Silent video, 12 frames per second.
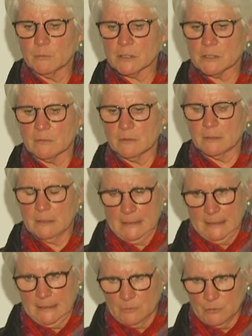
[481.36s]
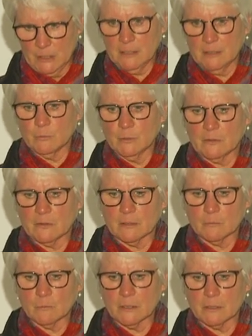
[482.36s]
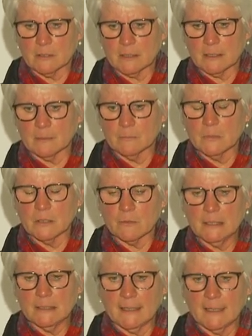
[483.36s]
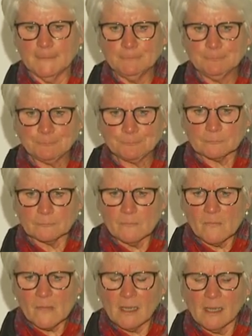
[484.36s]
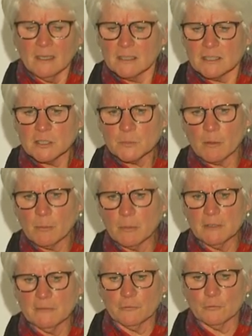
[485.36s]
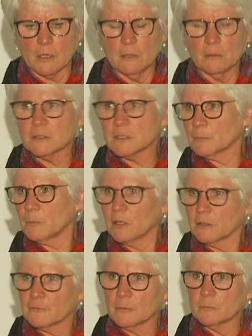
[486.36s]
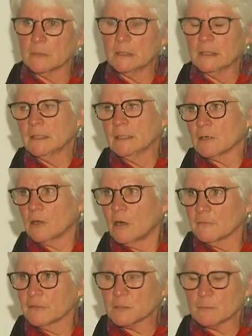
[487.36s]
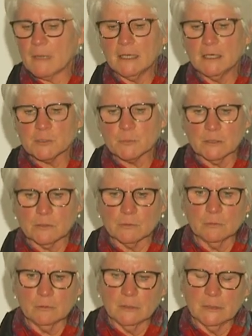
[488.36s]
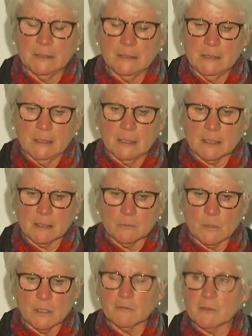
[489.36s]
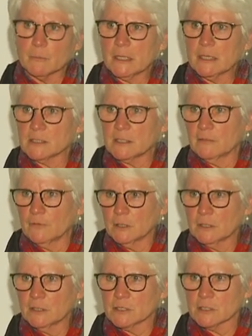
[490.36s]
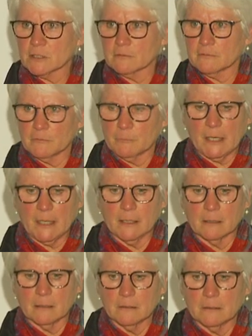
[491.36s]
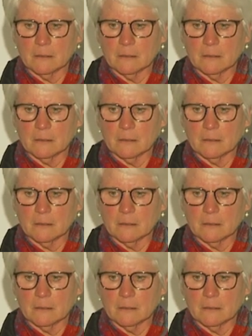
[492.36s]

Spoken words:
was treated with retain. And this is probably for goldens, apart from the harvest management tool, one of the biggest advantages of applying